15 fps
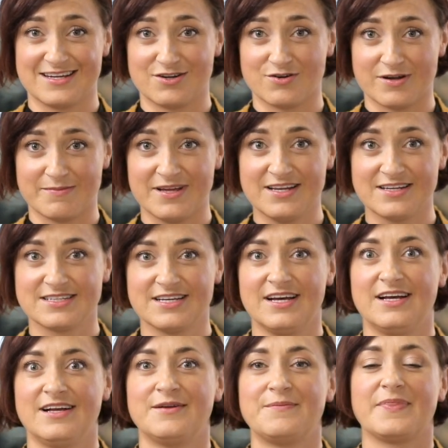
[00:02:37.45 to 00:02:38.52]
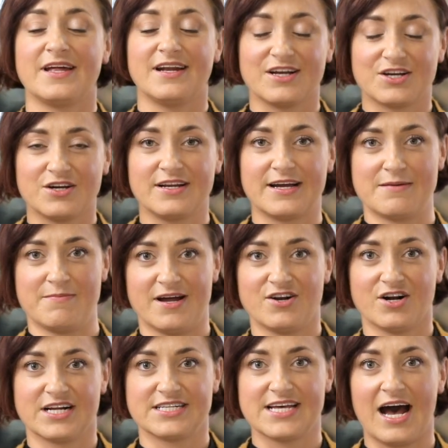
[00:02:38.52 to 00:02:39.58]
agreement, then it could come
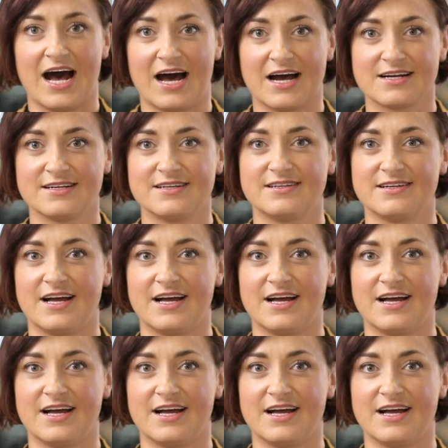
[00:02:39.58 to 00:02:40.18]
under attack.